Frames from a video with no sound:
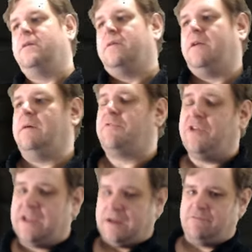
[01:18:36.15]
and I
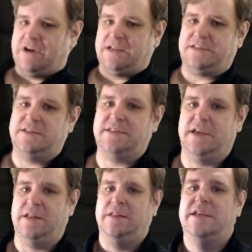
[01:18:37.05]
think I'm right in
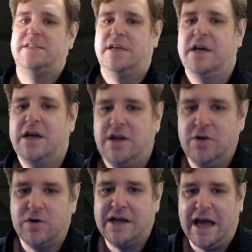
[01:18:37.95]
saying this,
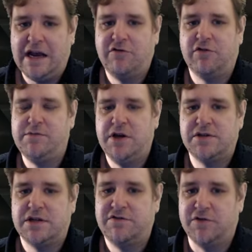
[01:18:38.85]
you'll gain from
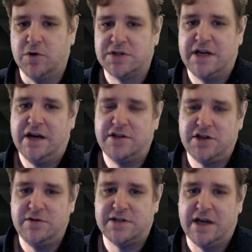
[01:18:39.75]
using a four set and a
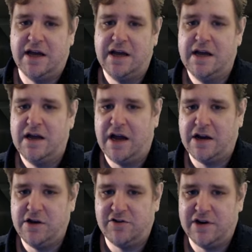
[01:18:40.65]
two set and
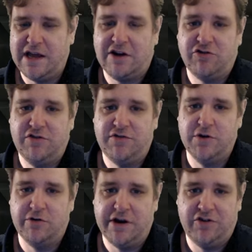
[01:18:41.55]
using Liadrin's
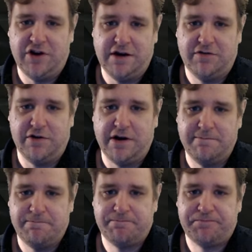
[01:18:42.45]
Fury and Chain of Thrayn
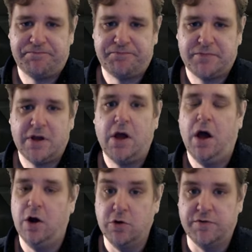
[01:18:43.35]

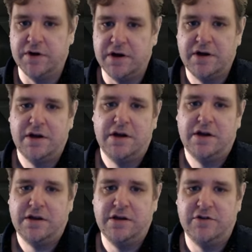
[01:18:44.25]
over
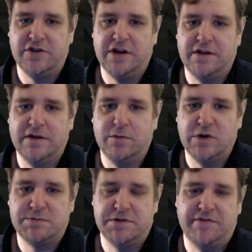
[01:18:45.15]
using the
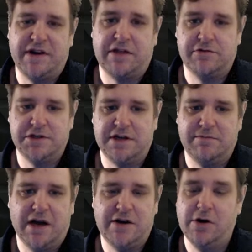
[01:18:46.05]
Whisper of the
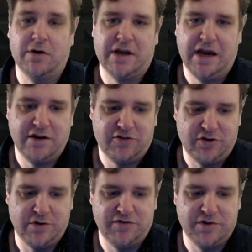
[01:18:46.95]
Nathrezim and not getting a 2
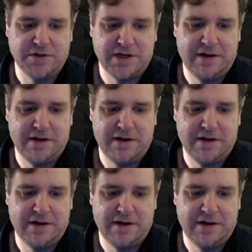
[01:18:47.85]
and a 4 set.